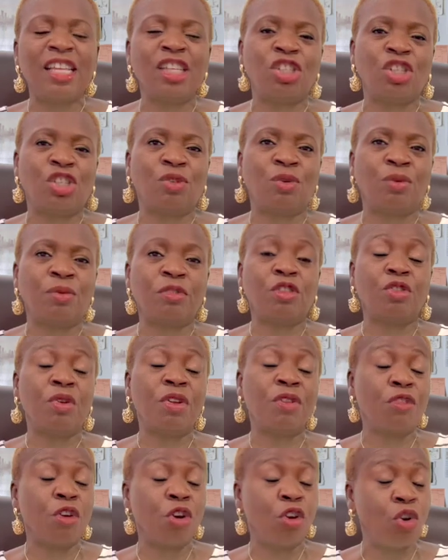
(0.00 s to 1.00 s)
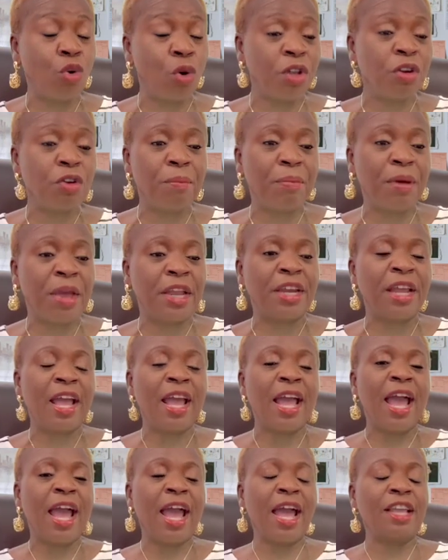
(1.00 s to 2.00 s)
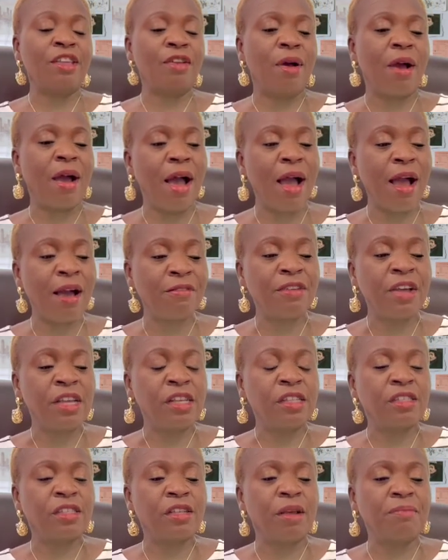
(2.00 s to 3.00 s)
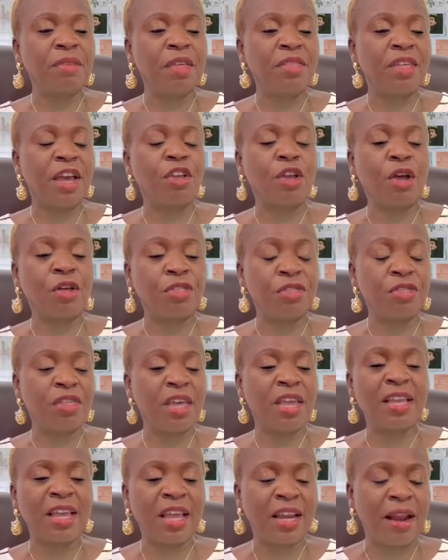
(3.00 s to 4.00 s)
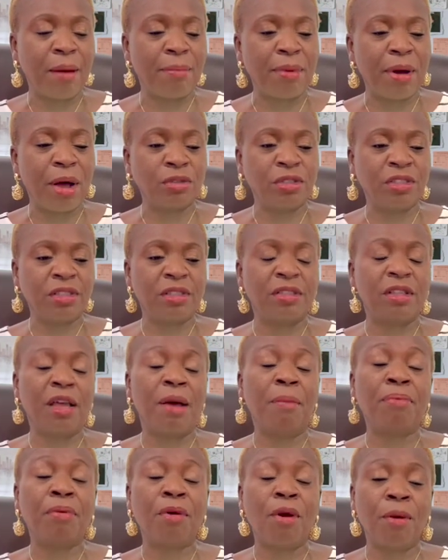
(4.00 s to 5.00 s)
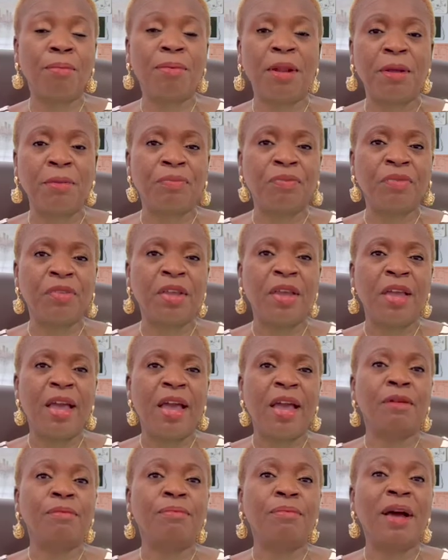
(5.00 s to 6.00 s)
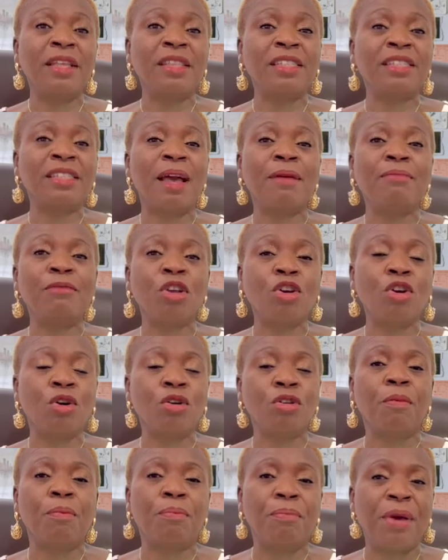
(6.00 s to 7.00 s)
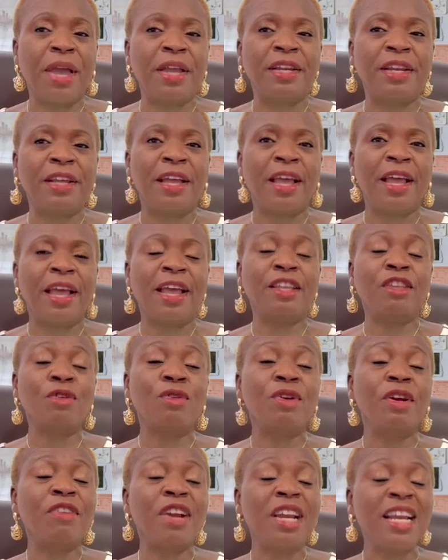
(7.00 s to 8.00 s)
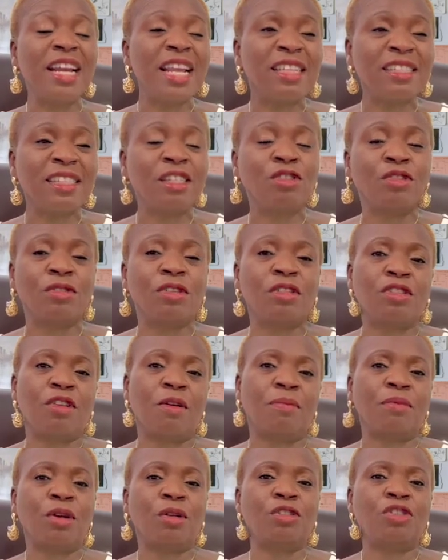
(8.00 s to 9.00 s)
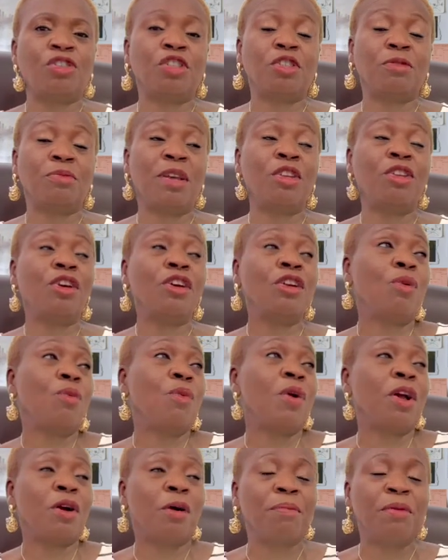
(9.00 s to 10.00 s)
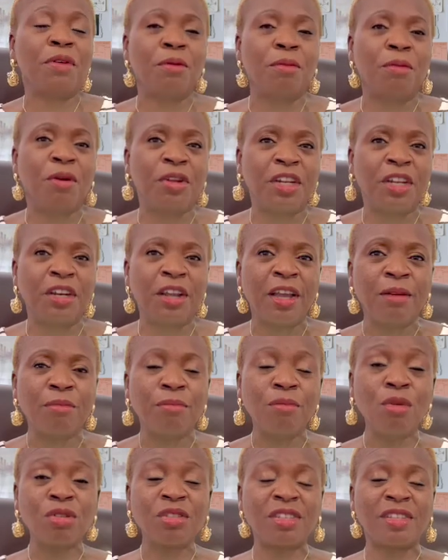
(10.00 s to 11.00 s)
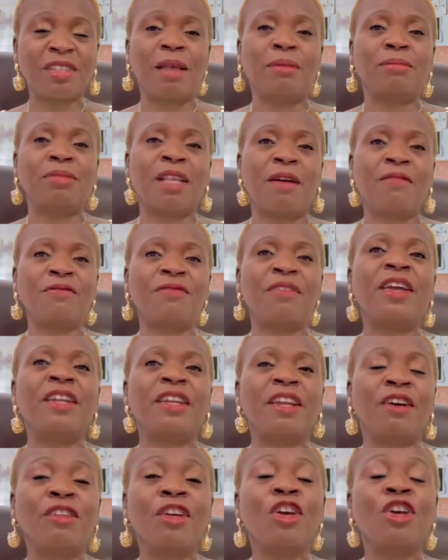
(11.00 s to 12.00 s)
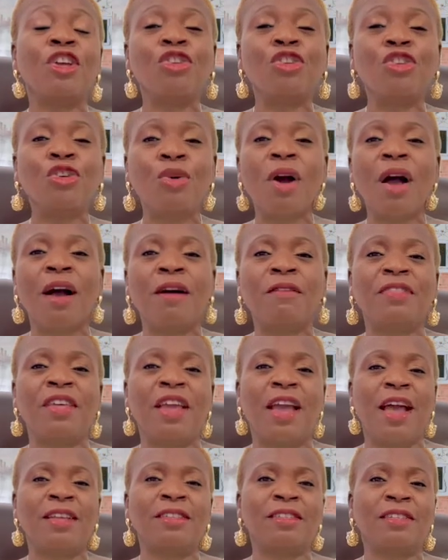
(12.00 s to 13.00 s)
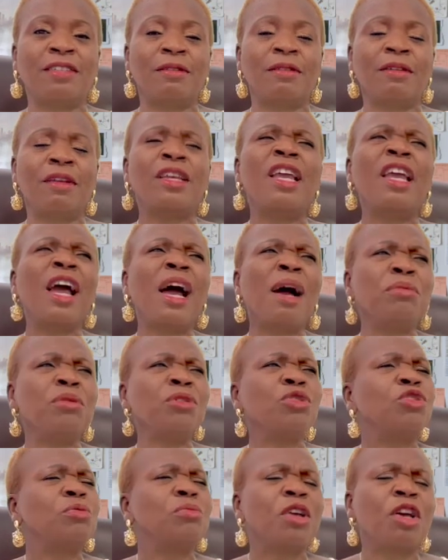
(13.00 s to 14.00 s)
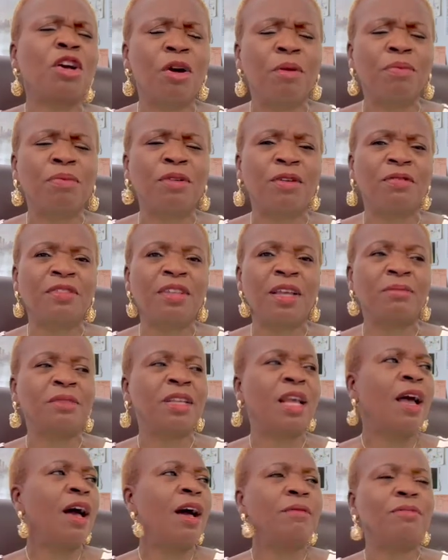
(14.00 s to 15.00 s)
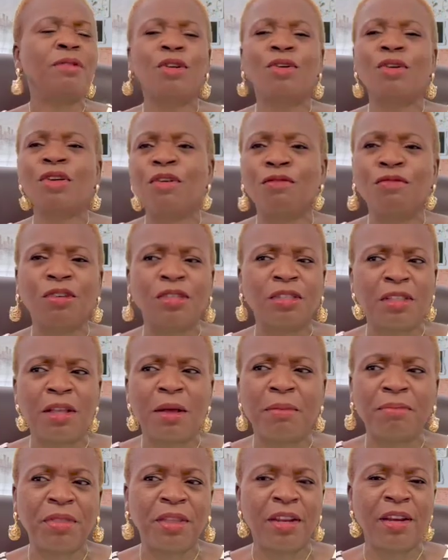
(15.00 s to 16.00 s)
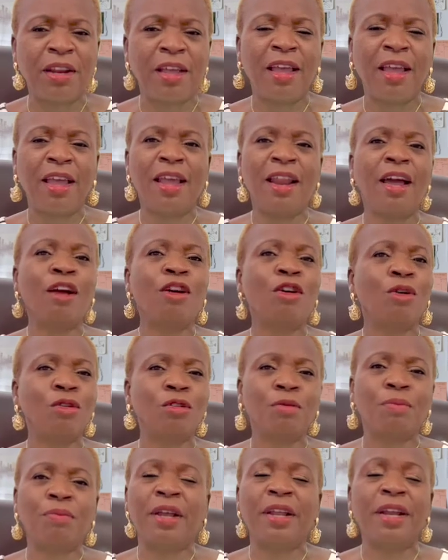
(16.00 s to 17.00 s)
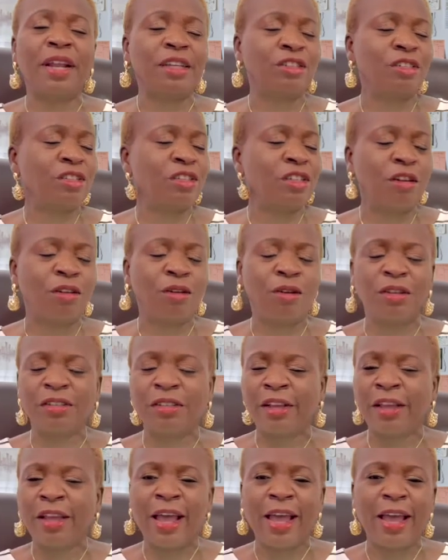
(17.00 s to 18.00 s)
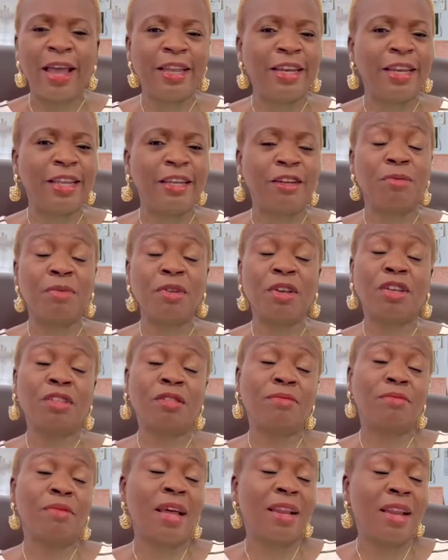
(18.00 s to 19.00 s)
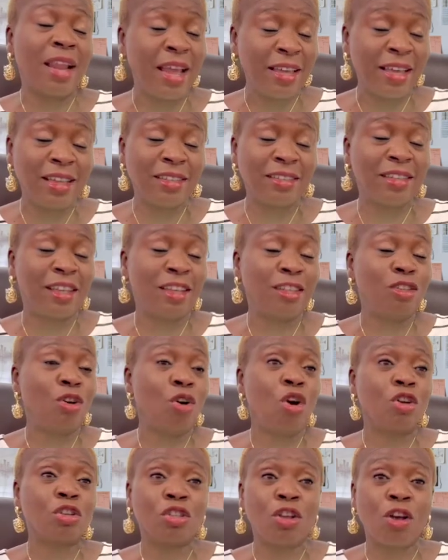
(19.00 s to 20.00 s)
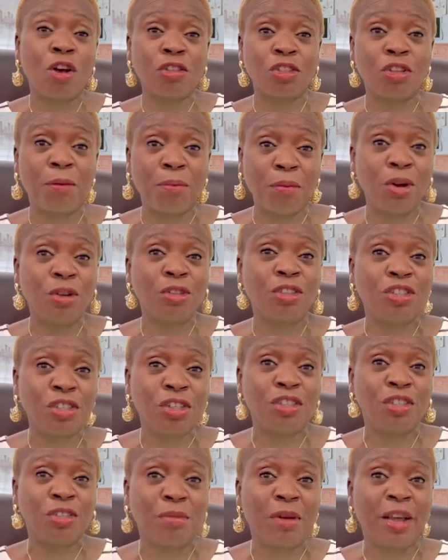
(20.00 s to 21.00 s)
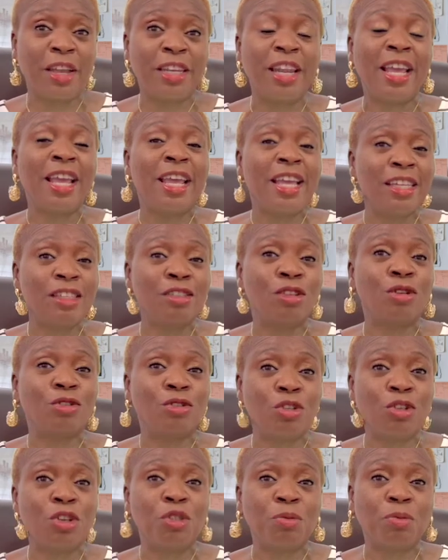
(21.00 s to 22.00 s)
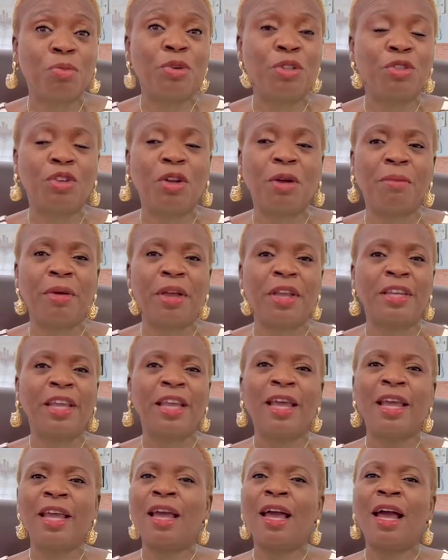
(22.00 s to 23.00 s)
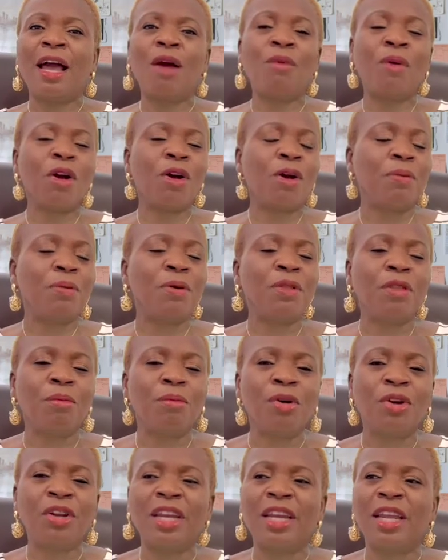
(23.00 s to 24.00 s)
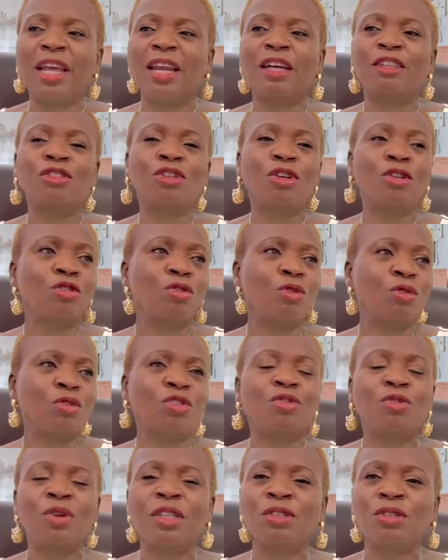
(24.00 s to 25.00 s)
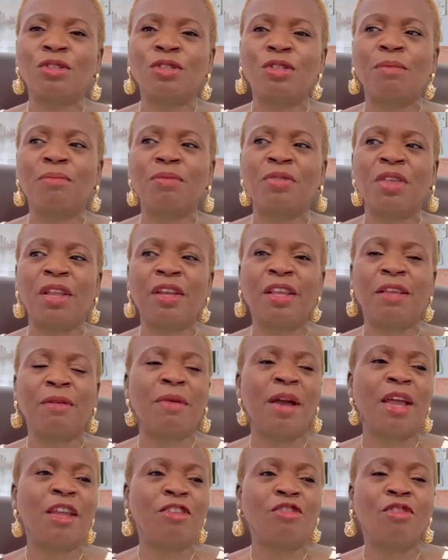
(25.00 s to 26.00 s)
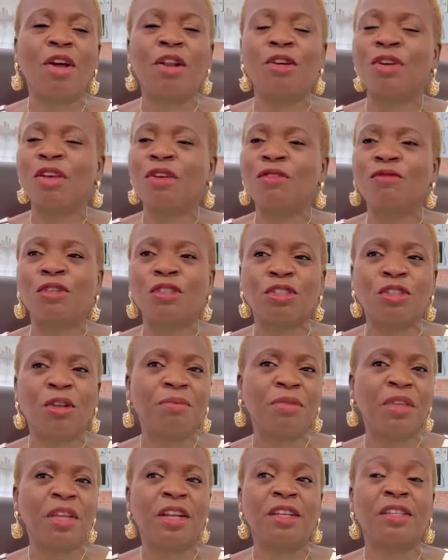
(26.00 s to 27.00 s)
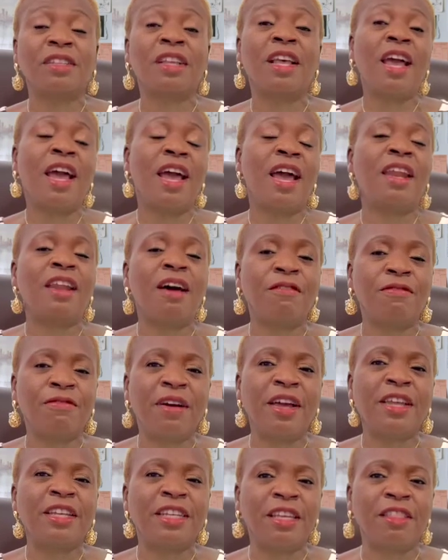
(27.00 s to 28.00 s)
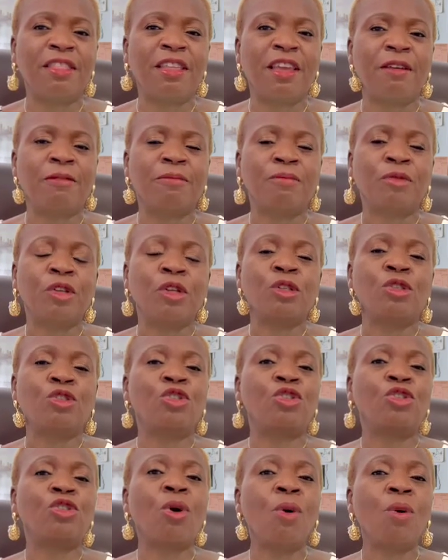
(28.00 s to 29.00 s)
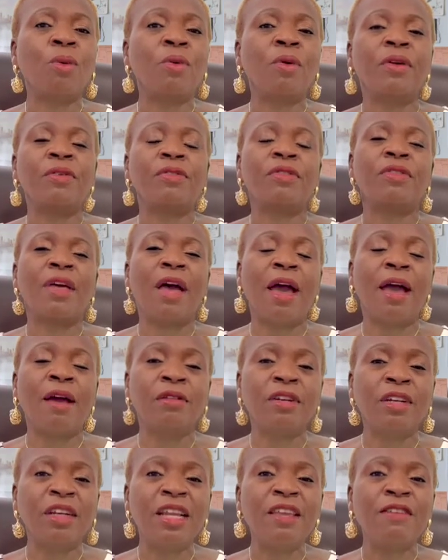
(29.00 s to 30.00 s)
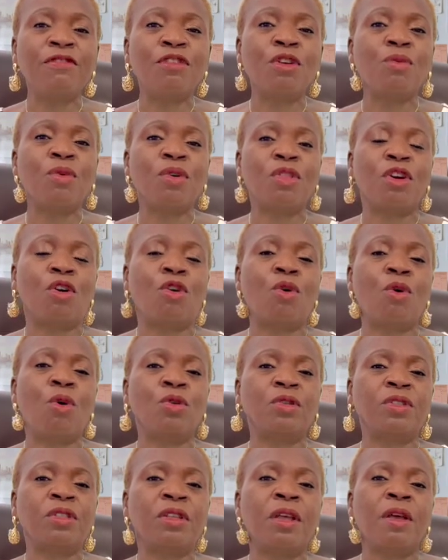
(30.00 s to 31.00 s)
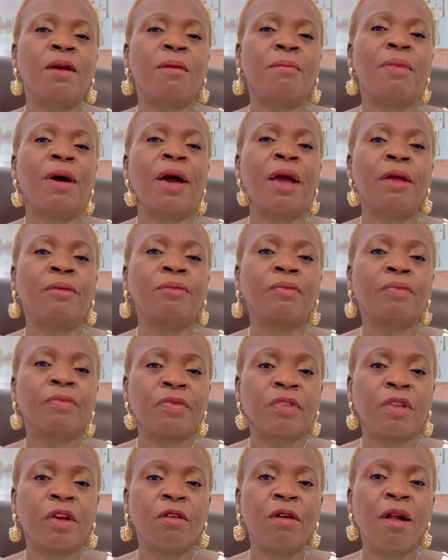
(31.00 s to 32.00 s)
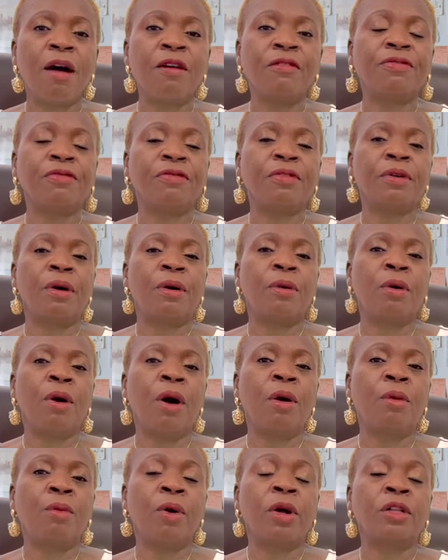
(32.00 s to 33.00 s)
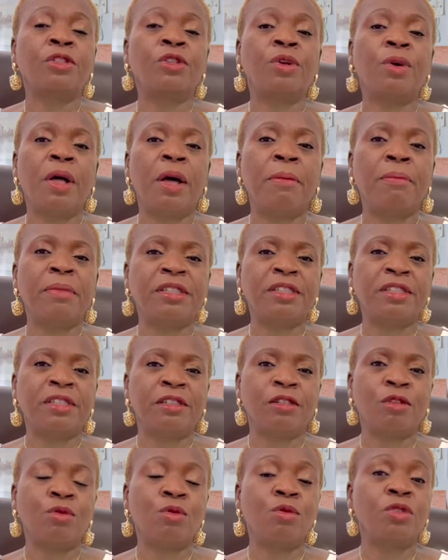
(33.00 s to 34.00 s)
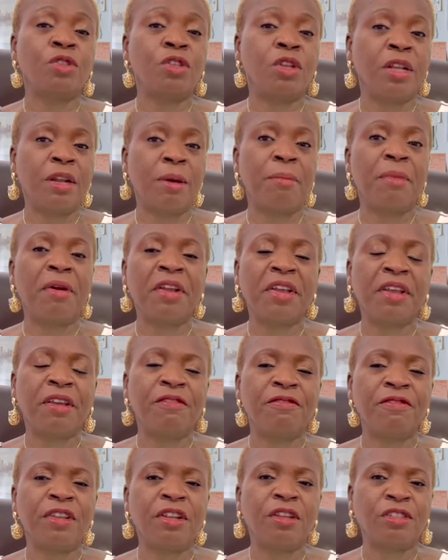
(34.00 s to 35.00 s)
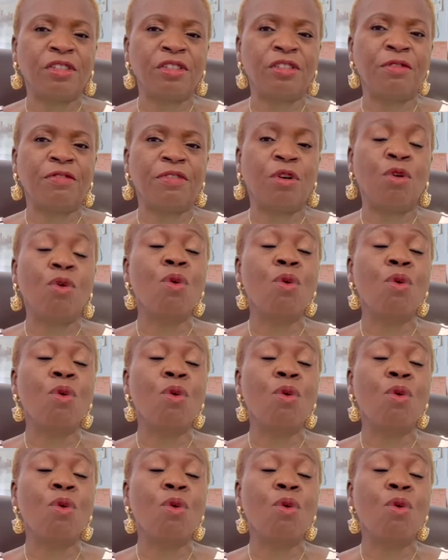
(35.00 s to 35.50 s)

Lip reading: issue. So if you're going to bed and you have something that you're thinking about, a problem, and by the time you go to bed and you release it to the subconscious mind, you're going to wake up in the morning most times and find out you have the answer. It happens to me a couple of times. I'll be looking for something and I'll go to bed and just say, Lord, I need it. Because like I said, your subconscious mind is also your spiritual mind. I wake up in the morning and I'll just go straight to something in my drawer looking for something else and I'll find it there. So I'll leave you with a quote by Ralph Waldo Emerson, who was an American philosopher.